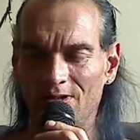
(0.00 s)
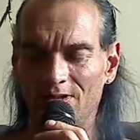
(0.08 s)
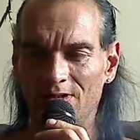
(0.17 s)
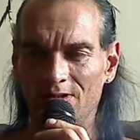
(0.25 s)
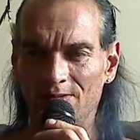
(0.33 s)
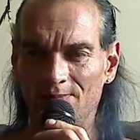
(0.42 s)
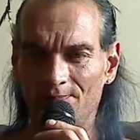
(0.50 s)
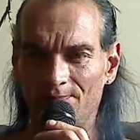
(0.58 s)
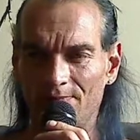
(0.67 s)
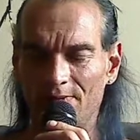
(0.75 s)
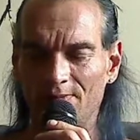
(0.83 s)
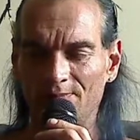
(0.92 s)
uh,
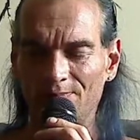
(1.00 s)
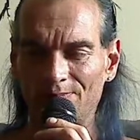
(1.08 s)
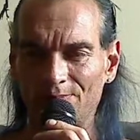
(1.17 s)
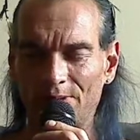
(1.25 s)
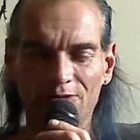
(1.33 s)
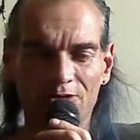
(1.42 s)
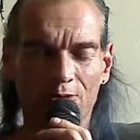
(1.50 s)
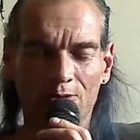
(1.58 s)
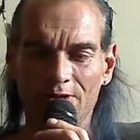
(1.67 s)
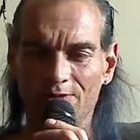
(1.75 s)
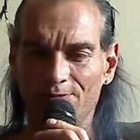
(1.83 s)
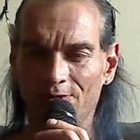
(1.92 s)
about to
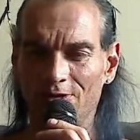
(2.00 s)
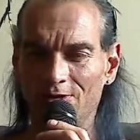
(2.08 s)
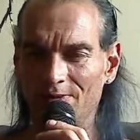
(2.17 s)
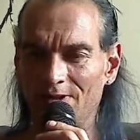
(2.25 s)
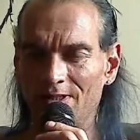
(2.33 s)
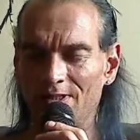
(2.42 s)
go into the farm.